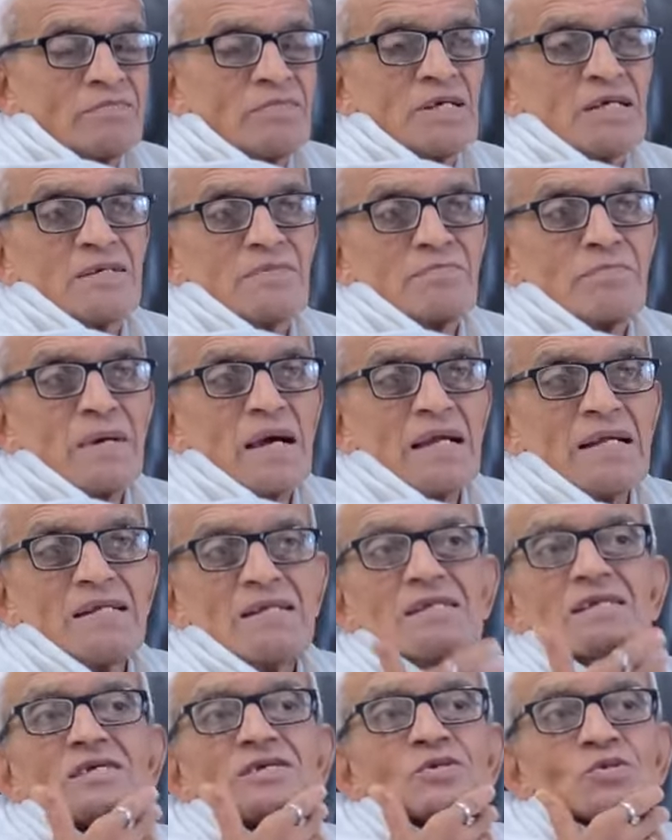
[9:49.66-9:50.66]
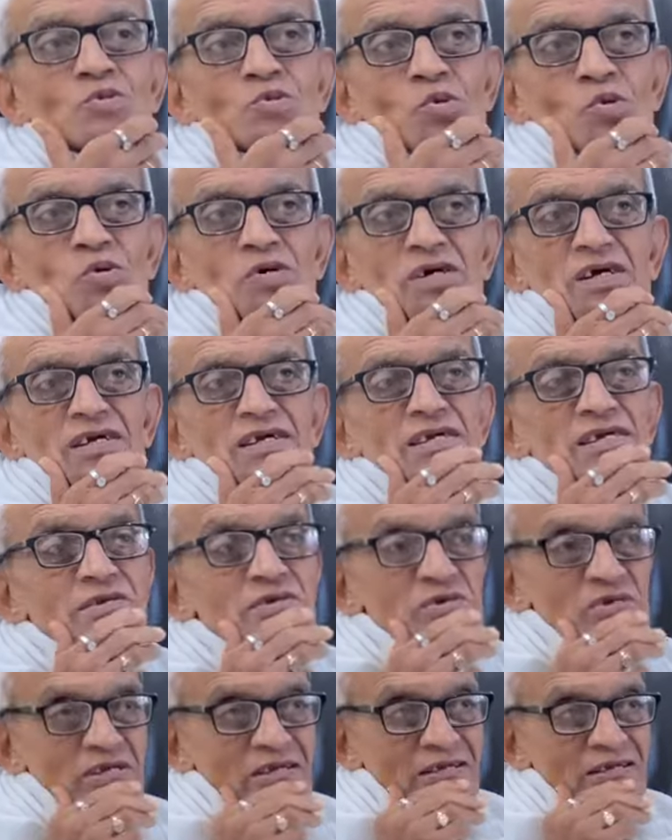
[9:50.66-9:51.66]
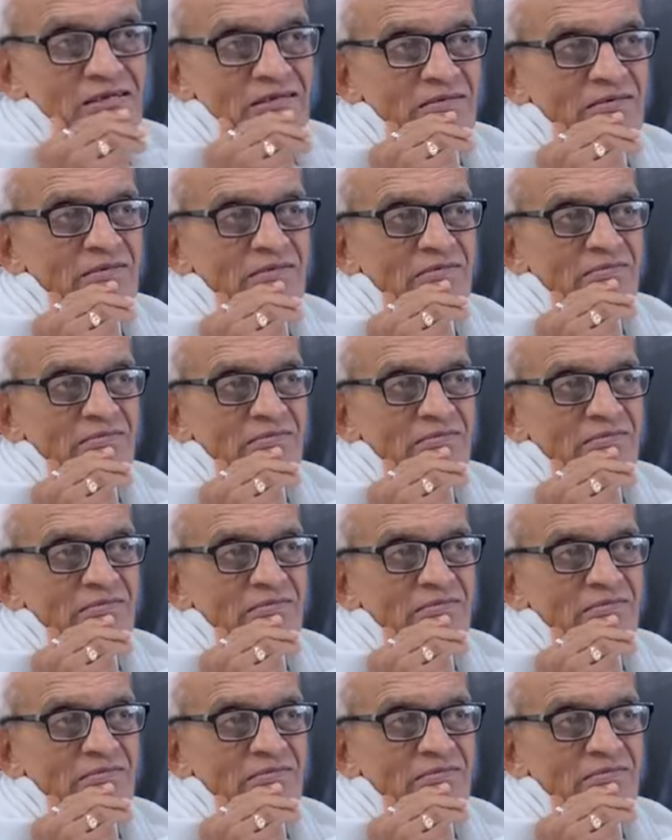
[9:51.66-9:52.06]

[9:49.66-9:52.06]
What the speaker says: But mind is so conditioned